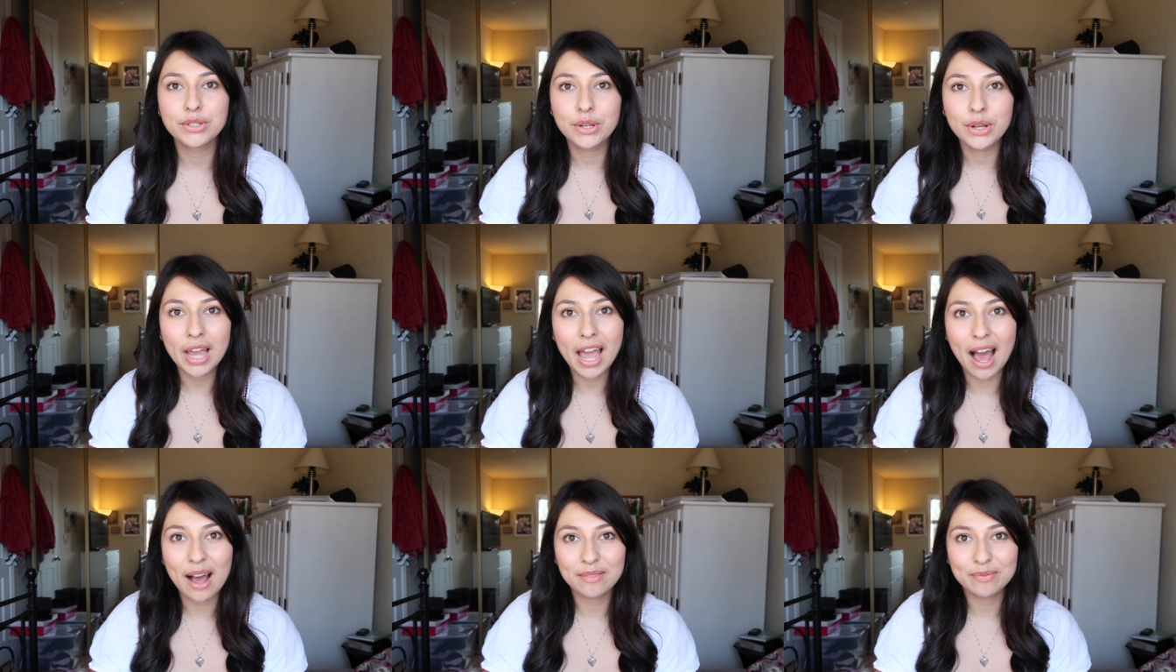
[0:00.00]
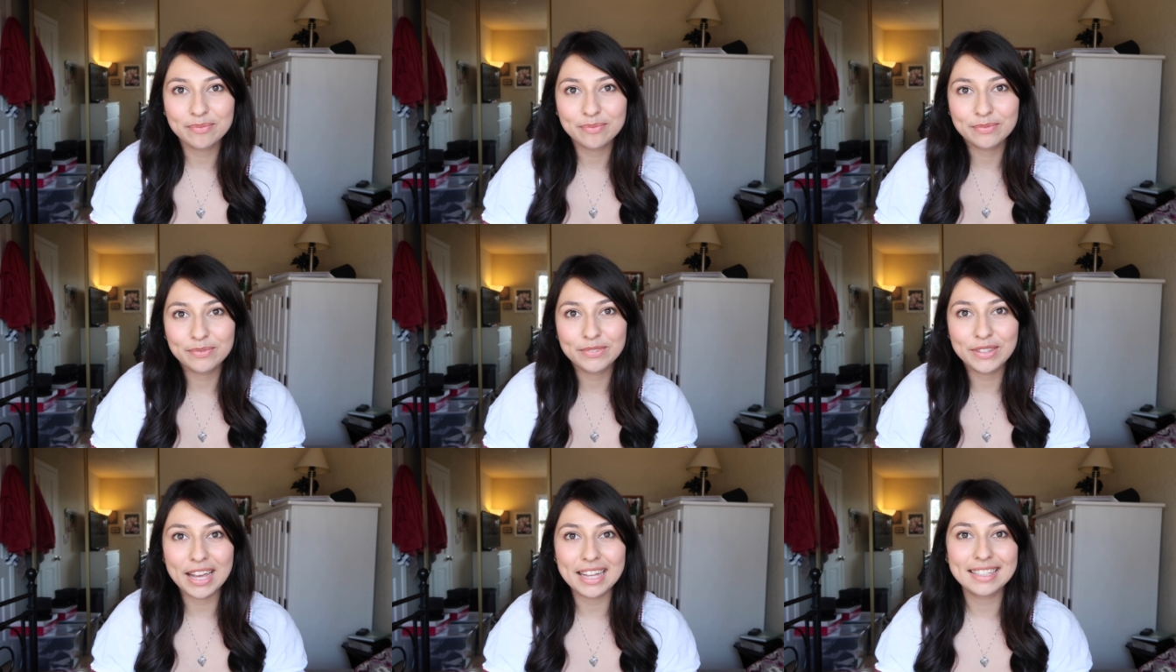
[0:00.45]
So yeah,
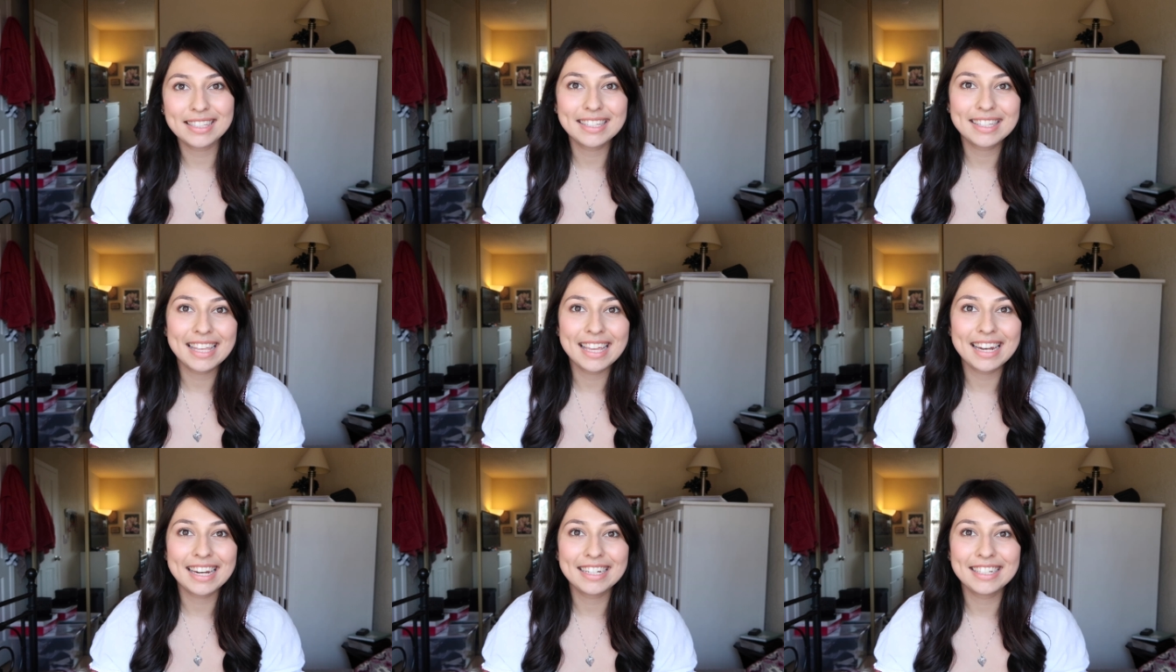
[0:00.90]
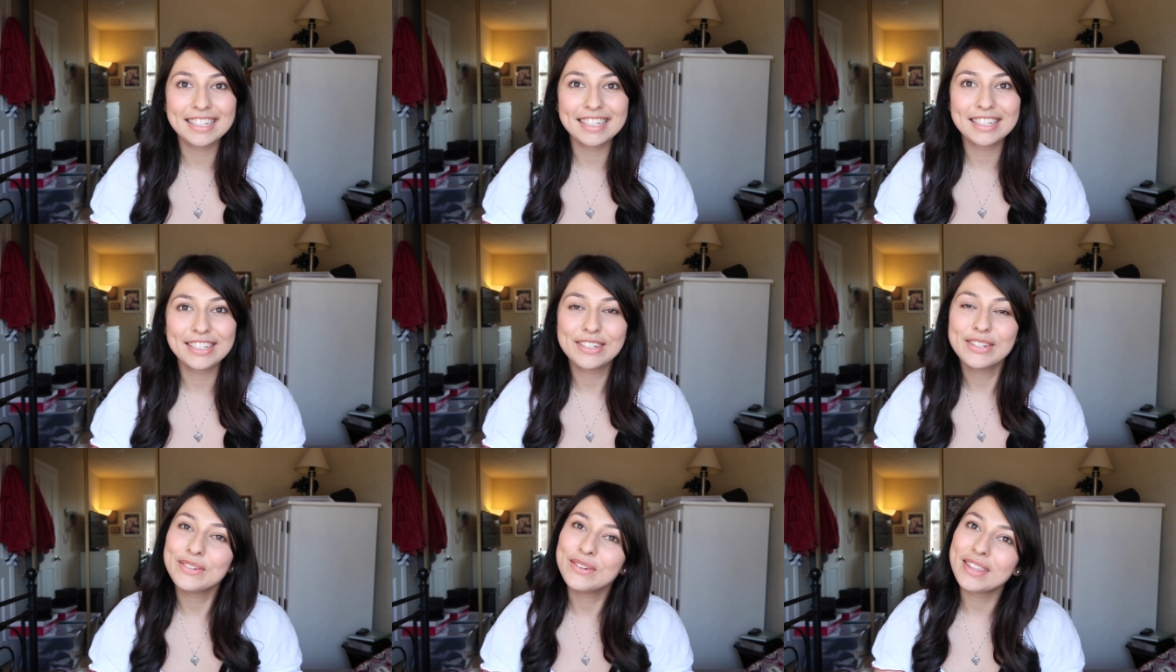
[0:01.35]
let's get
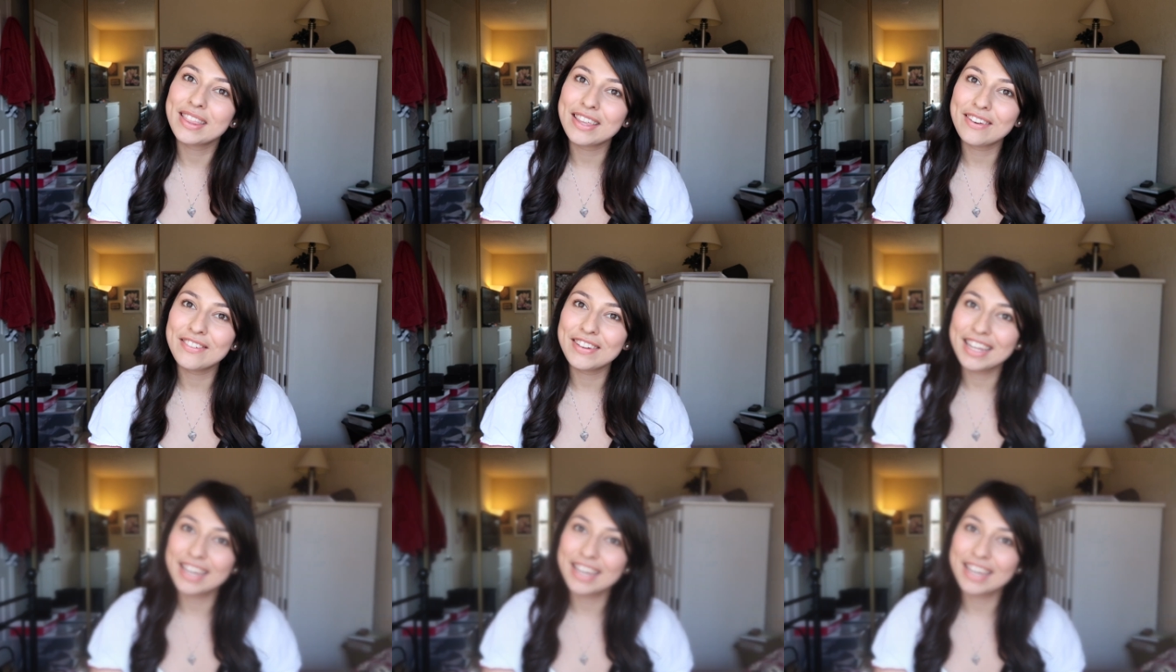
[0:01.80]
into the